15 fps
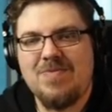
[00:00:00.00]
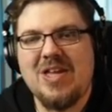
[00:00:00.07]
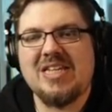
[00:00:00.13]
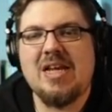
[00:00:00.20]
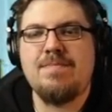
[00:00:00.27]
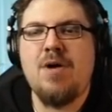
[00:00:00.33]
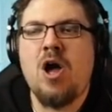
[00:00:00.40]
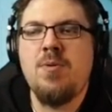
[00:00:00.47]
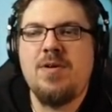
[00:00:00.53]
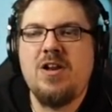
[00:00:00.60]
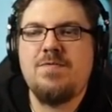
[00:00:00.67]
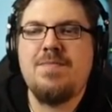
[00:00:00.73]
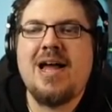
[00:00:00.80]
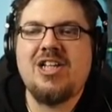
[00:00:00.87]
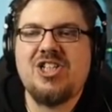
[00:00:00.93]
there's a moment
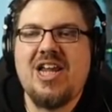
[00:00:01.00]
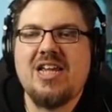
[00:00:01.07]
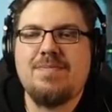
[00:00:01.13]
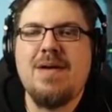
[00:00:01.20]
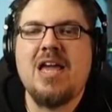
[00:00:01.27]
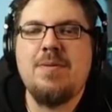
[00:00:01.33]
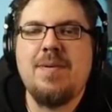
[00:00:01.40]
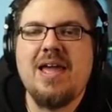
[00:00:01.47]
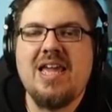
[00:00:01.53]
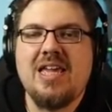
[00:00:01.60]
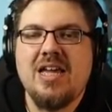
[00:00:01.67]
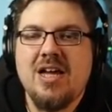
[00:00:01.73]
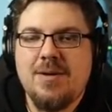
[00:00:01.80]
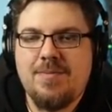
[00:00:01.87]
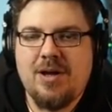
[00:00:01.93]
of magic, maybe,